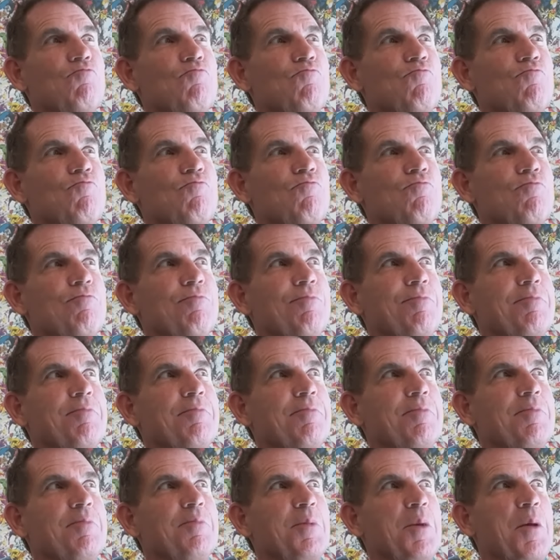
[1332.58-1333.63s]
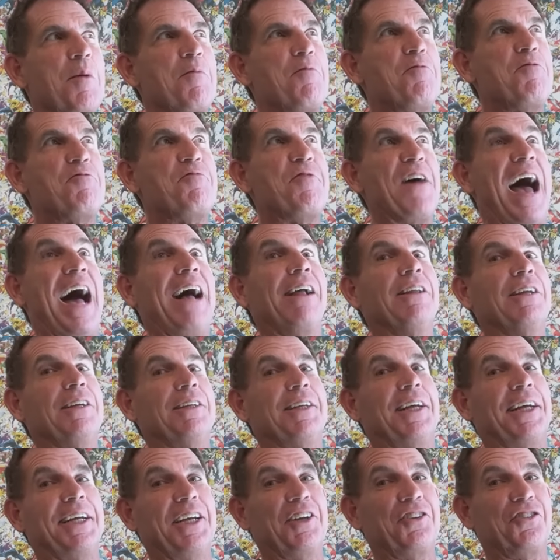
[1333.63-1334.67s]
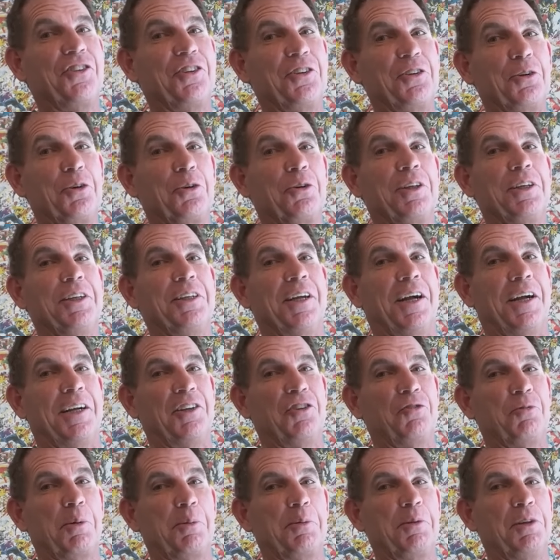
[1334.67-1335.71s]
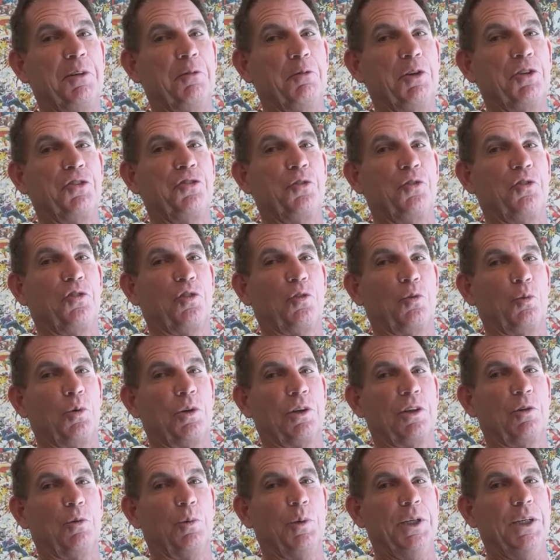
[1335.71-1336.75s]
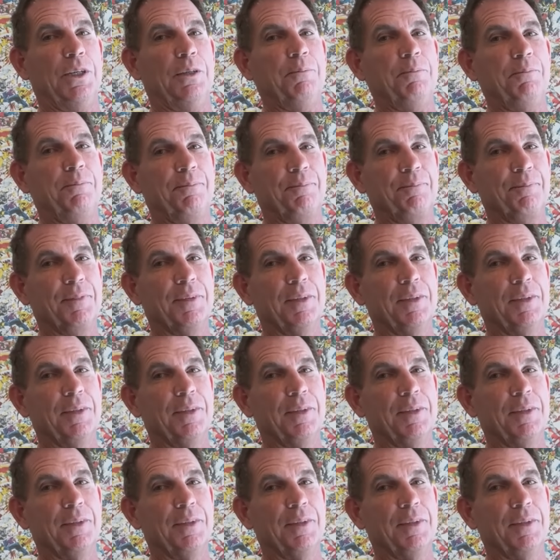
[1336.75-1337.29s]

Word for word: Hmm. Fallon, I guess, in the early '90s. Remember the original Squirt Queen?